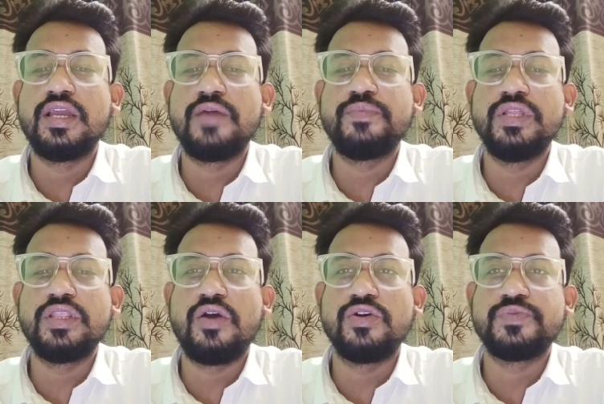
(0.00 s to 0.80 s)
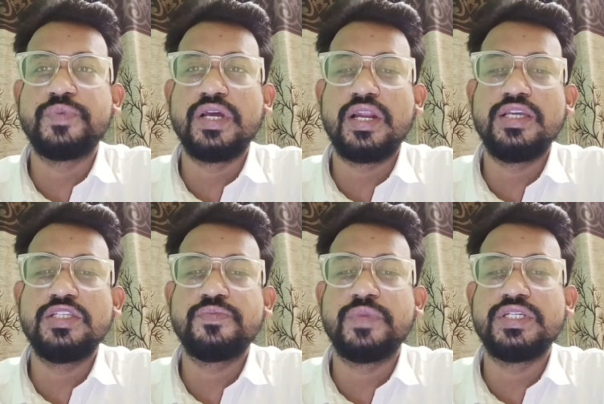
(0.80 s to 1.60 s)
therapy in the
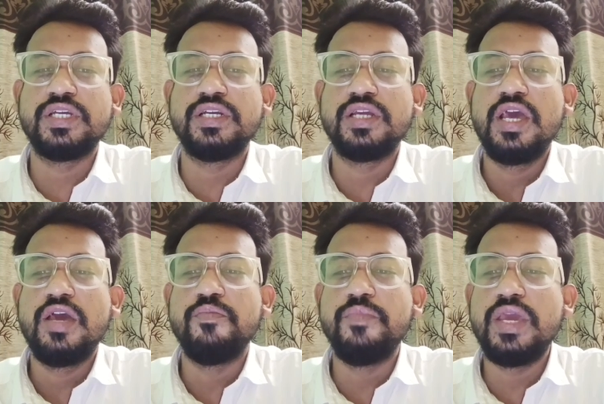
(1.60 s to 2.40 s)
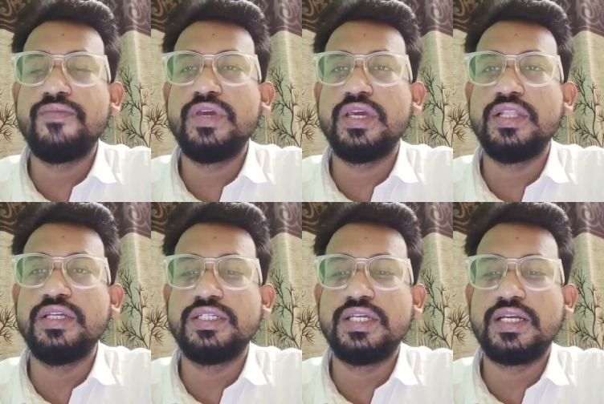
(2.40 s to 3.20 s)
hospitalized patient may be
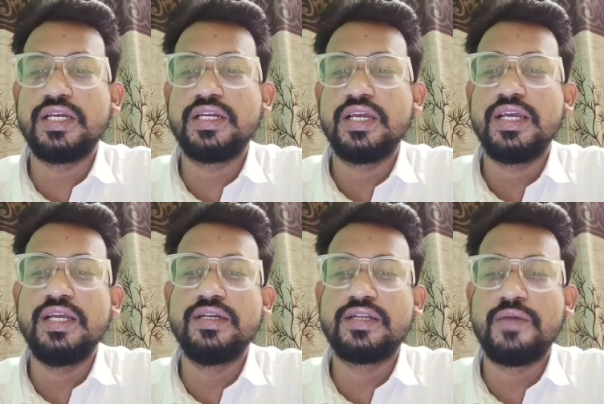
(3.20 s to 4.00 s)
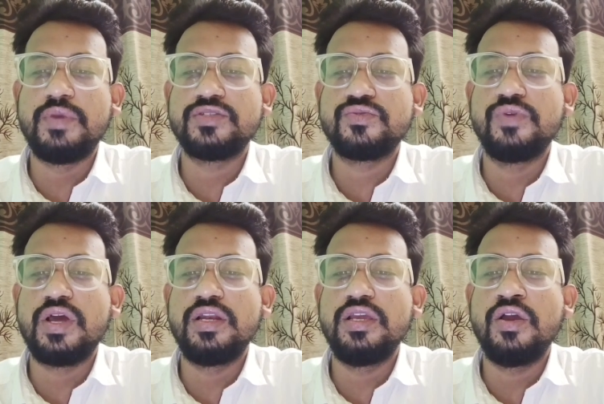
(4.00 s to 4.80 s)
initiated
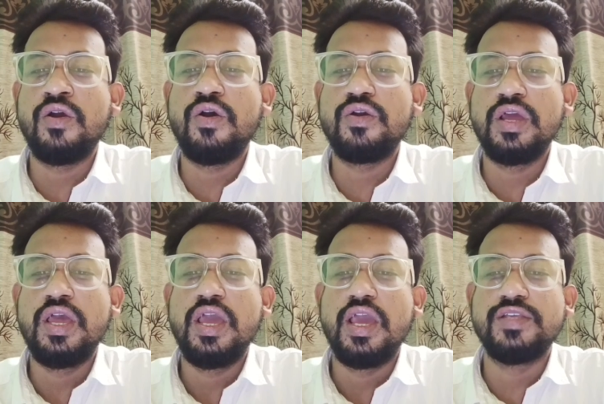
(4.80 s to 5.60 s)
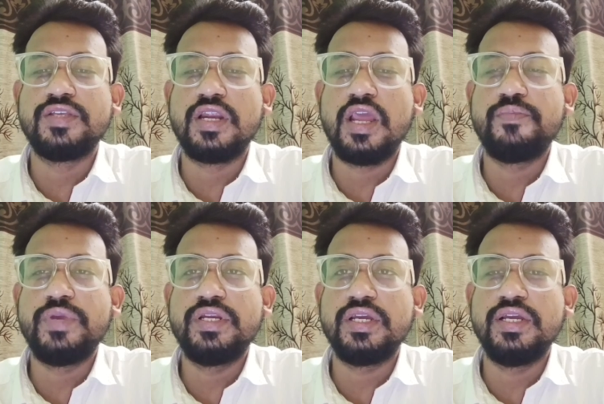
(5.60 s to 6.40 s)
intramuscularly or as a
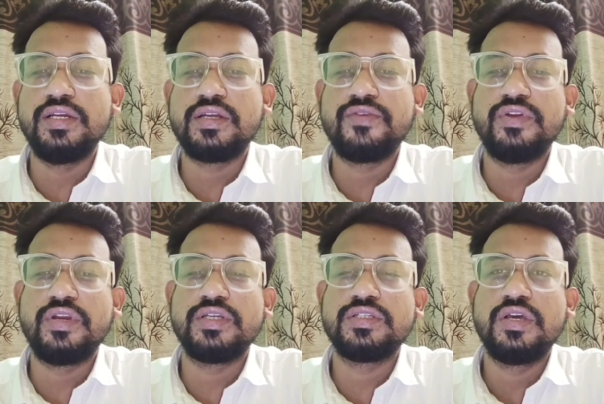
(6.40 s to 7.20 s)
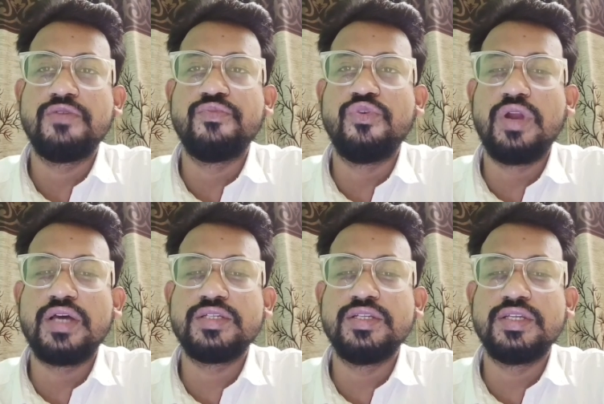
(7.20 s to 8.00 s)
rapid intravenous
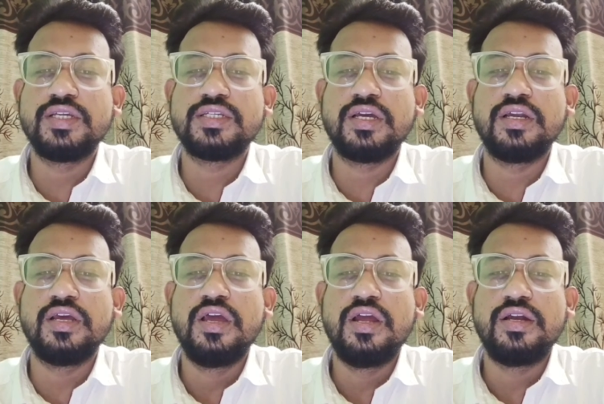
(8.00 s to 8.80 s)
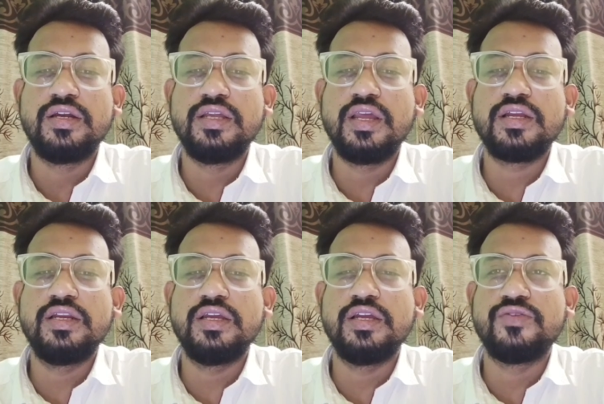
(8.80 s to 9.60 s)
bolus injection
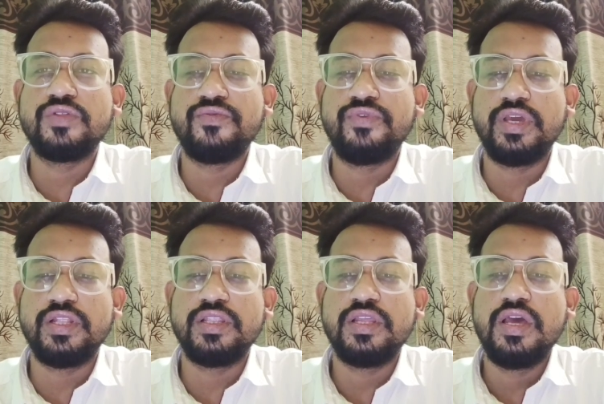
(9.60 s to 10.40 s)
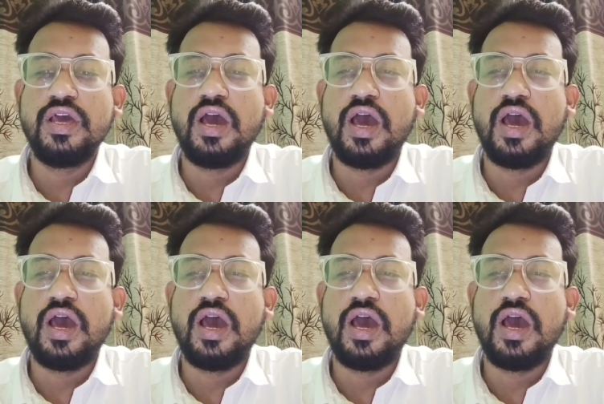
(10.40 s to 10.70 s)
directly into the vein.